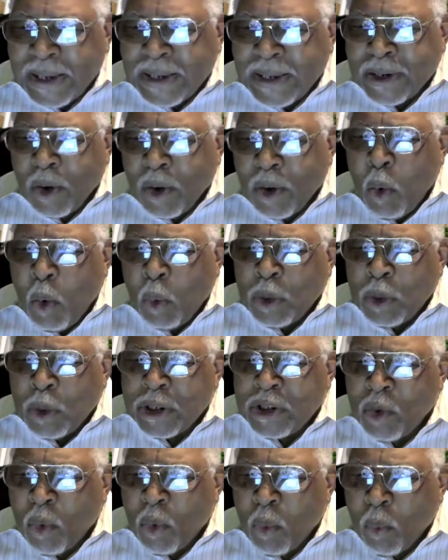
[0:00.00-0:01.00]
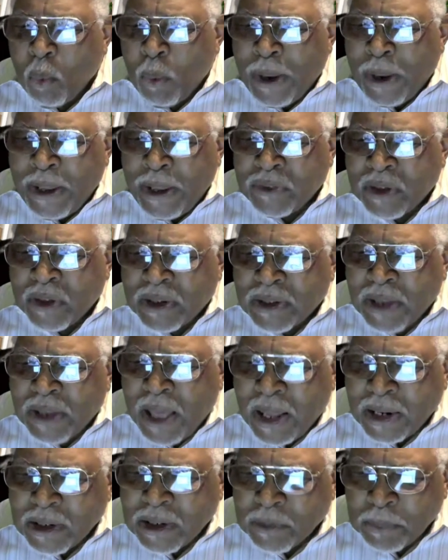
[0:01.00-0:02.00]
in all of your ways
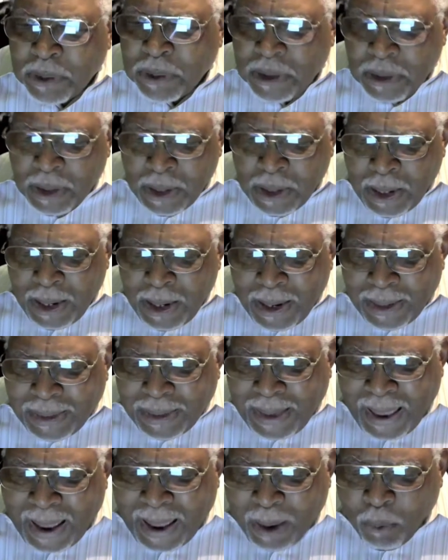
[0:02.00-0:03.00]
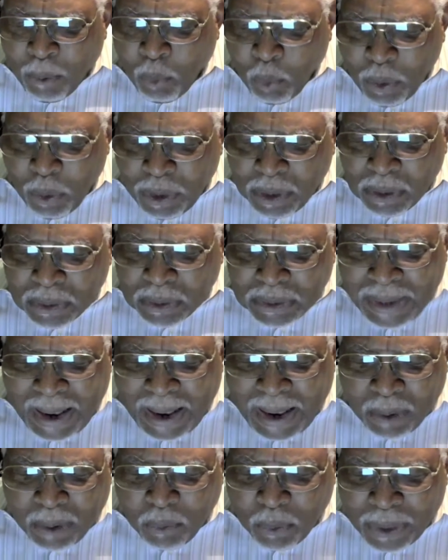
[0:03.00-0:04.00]
acknowledge me, and I will
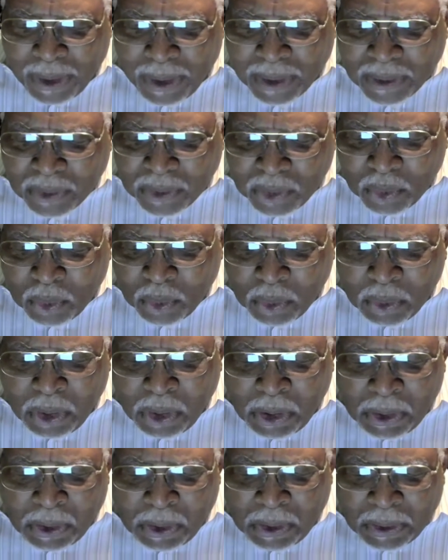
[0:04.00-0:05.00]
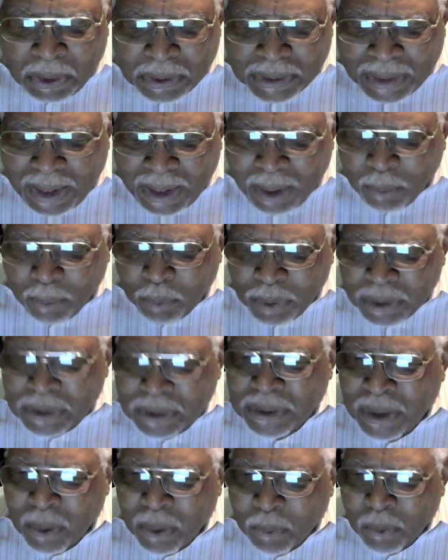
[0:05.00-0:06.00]
direct your heart. I will
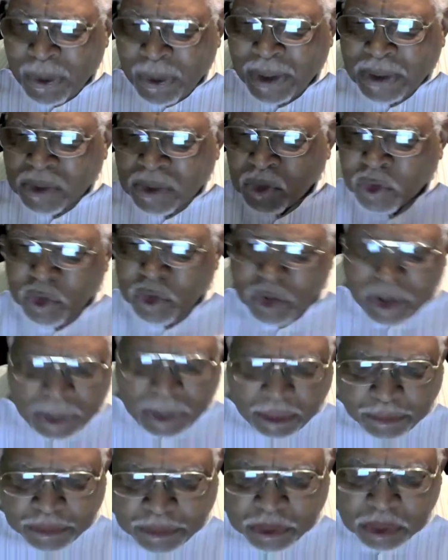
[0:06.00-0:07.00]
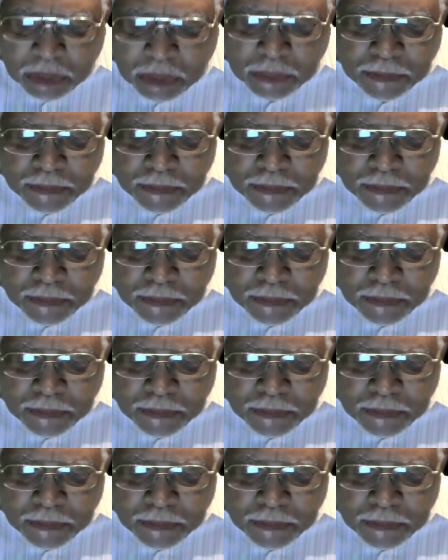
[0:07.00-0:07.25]
direct your steps.